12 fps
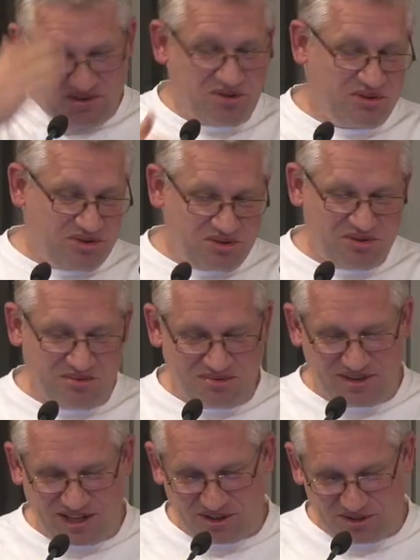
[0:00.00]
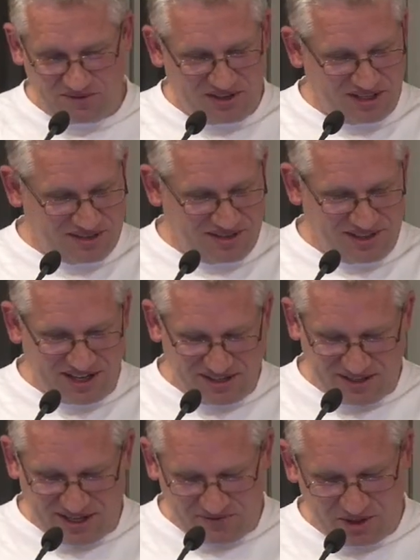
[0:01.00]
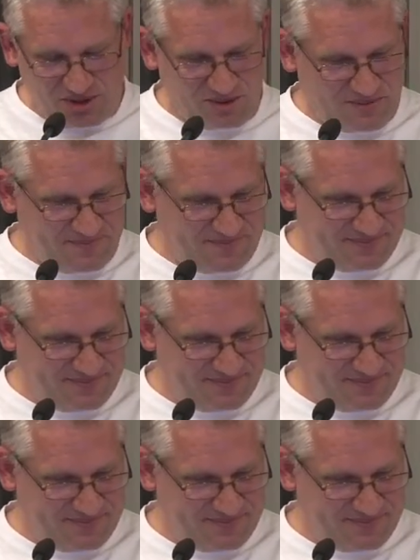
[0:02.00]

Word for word: you could do a lot of this, that stuff too.